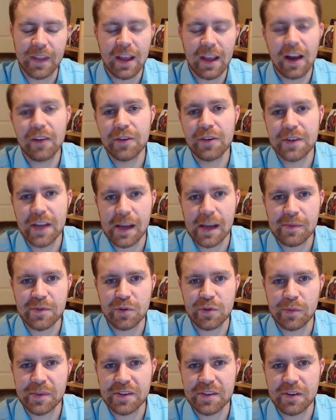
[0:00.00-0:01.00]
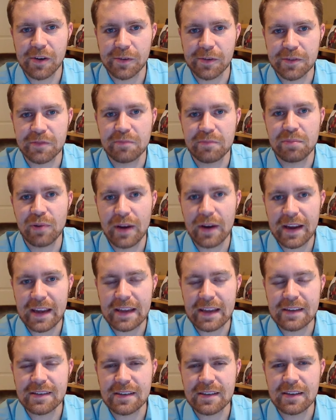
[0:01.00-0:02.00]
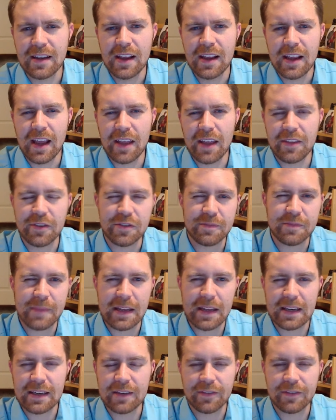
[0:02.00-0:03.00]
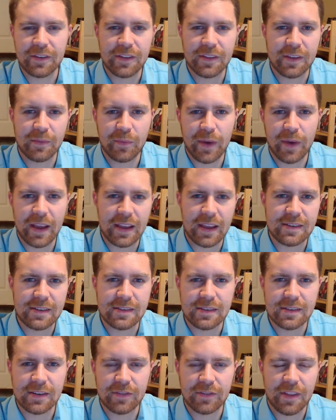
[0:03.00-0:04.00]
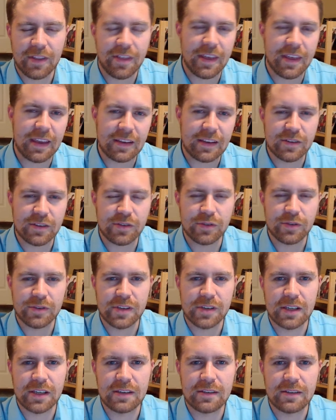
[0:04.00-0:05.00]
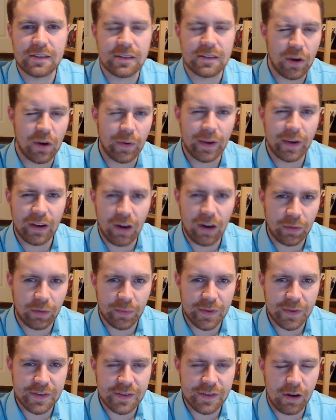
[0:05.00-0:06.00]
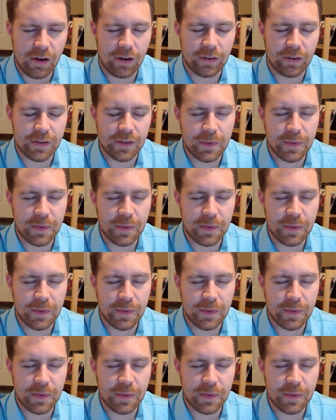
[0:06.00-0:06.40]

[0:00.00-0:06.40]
Other times there will be songs of praise, and there's many different ways and different things that you'll see going on with songs.